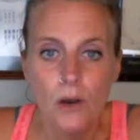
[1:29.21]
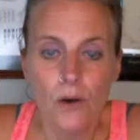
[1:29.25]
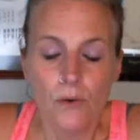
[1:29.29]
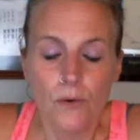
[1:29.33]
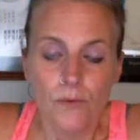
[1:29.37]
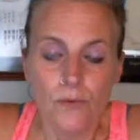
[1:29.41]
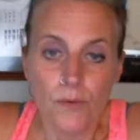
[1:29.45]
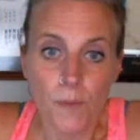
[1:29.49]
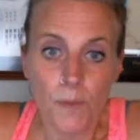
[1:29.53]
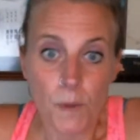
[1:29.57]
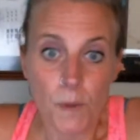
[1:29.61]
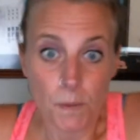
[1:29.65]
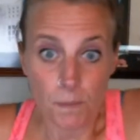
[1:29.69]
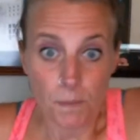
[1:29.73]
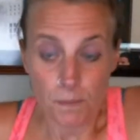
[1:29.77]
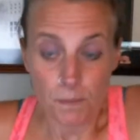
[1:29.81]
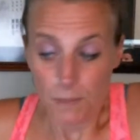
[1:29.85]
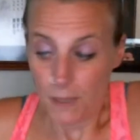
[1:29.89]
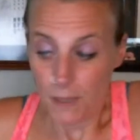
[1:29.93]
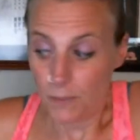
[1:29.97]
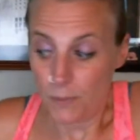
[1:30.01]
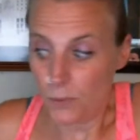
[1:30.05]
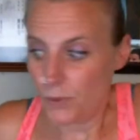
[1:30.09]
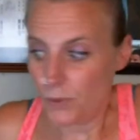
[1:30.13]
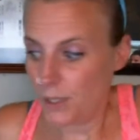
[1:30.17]
from the
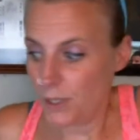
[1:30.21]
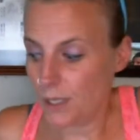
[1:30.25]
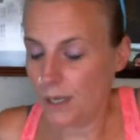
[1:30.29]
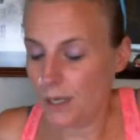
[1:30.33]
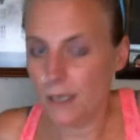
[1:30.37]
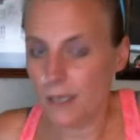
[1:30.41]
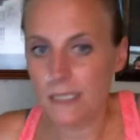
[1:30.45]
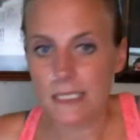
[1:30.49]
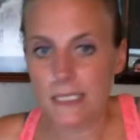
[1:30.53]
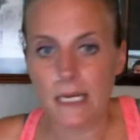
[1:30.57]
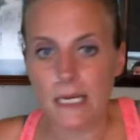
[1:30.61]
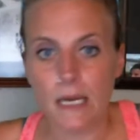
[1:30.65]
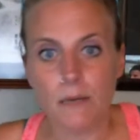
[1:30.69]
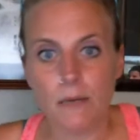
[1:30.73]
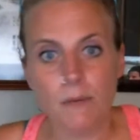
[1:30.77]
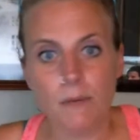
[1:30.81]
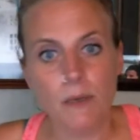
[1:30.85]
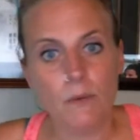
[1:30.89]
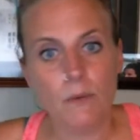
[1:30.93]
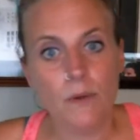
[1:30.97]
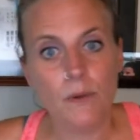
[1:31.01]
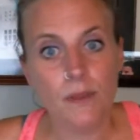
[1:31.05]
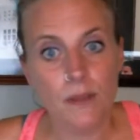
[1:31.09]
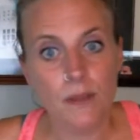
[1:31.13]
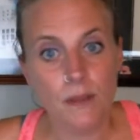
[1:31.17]
people that contact me
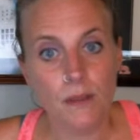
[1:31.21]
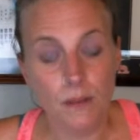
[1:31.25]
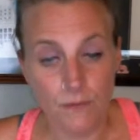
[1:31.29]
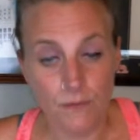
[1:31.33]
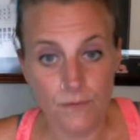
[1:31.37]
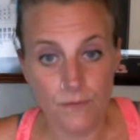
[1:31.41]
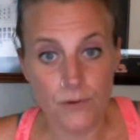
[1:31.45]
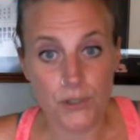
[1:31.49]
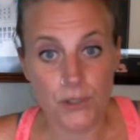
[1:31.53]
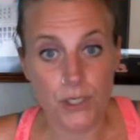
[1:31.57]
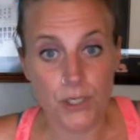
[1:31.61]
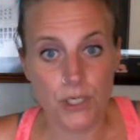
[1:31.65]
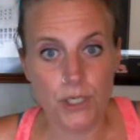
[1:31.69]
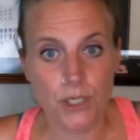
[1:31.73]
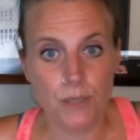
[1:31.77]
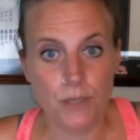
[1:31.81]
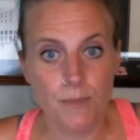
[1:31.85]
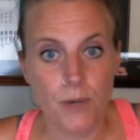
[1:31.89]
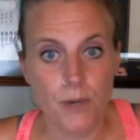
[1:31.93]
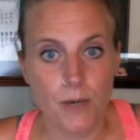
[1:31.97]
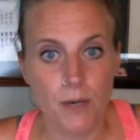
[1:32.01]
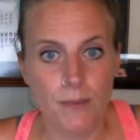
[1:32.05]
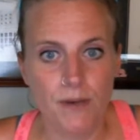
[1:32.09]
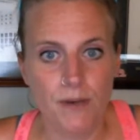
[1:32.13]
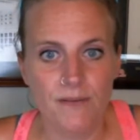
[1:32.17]
within the Virginia
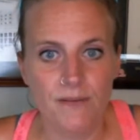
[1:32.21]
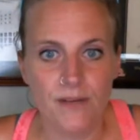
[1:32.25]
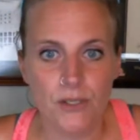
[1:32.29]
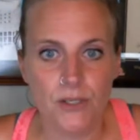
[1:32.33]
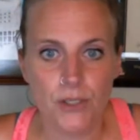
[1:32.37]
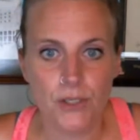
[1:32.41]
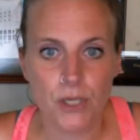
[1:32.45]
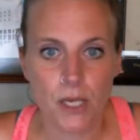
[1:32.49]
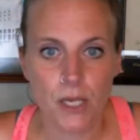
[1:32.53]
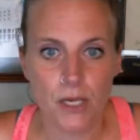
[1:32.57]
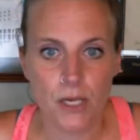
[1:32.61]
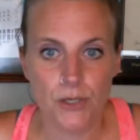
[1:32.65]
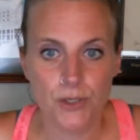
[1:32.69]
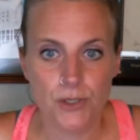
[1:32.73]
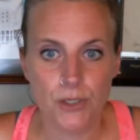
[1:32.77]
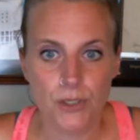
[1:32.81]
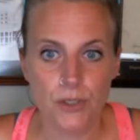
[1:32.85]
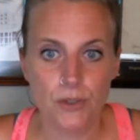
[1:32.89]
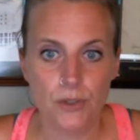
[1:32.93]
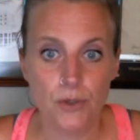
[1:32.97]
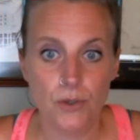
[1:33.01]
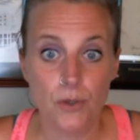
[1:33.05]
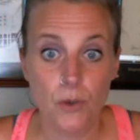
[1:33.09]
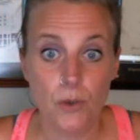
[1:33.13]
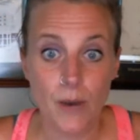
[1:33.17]
Department of
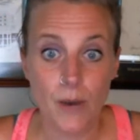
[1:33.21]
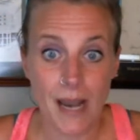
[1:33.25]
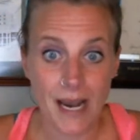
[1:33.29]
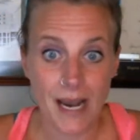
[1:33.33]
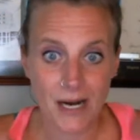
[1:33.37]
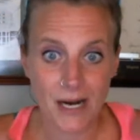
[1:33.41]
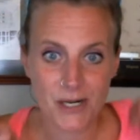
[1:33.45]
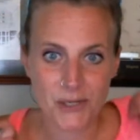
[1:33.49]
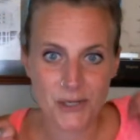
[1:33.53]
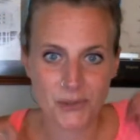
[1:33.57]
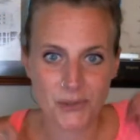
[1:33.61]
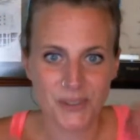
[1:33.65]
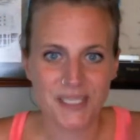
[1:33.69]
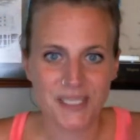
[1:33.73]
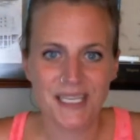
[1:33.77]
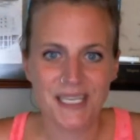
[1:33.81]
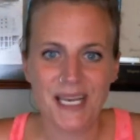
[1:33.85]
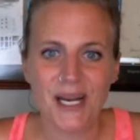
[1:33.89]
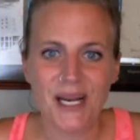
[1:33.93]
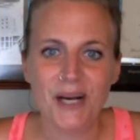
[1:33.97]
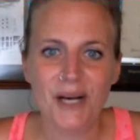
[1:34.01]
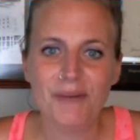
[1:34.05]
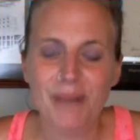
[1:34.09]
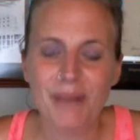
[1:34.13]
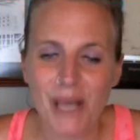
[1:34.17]
Education who actually
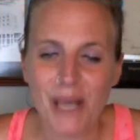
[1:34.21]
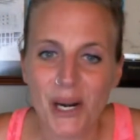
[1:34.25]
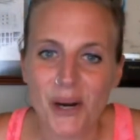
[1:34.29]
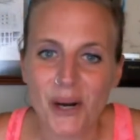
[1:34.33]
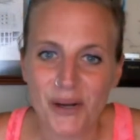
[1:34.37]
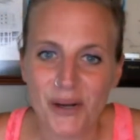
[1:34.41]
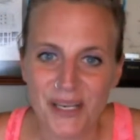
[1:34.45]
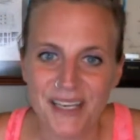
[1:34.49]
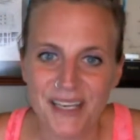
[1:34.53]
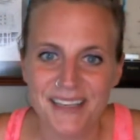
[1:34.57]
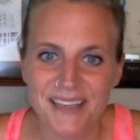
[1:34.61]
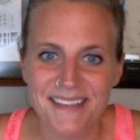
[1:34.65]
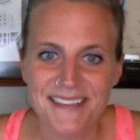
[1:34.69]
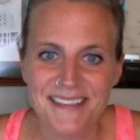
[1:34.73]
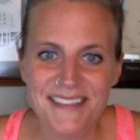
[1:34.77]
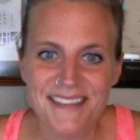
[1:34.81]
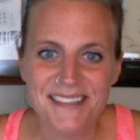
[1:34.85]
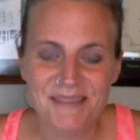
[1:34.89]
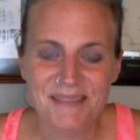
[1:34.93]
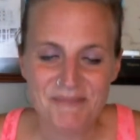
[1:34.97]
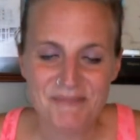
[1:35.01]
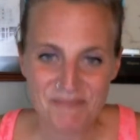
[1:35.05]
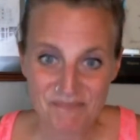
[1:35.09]
care about our kids,